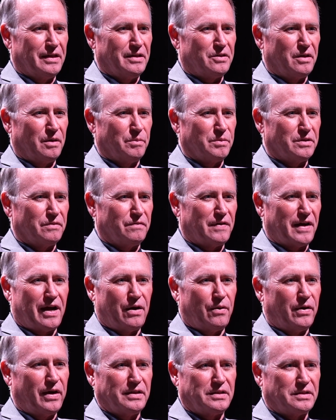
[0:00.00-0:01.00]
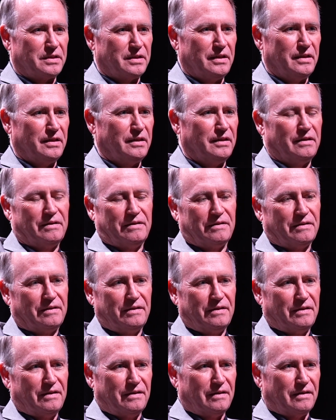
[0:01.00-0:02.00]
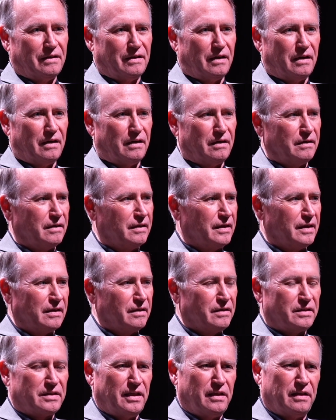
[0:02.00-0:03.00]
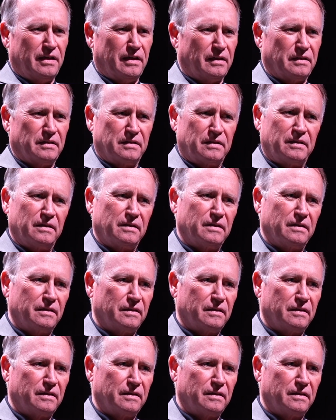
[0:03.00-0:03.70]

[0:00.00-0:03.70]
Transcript: in terms of how I see, see things.